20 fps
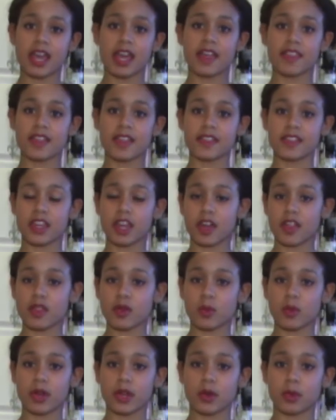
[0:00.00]
and then the
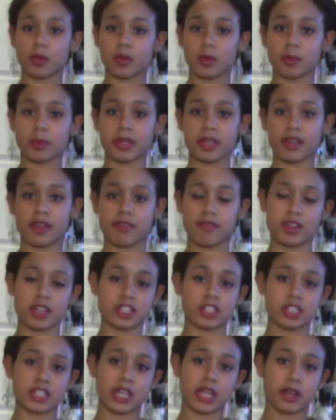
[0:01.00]
other one will be a
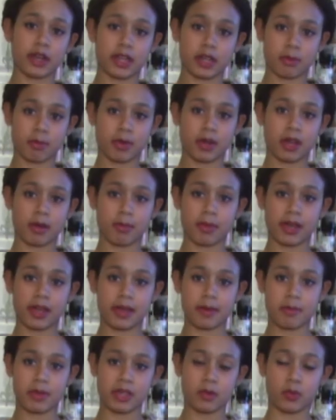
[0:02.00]
vegetarian pot pie
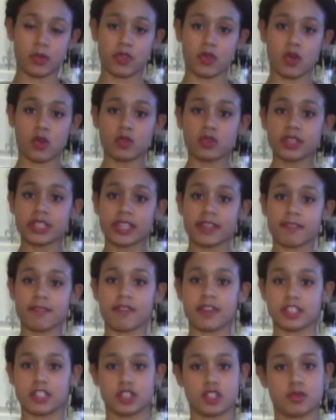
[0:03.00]
made with only
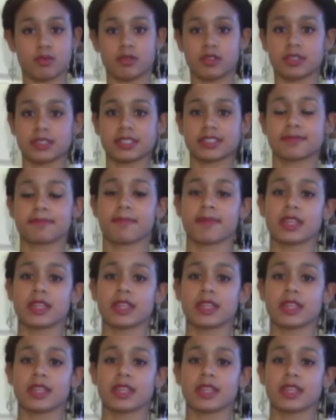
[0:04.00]
vegetables.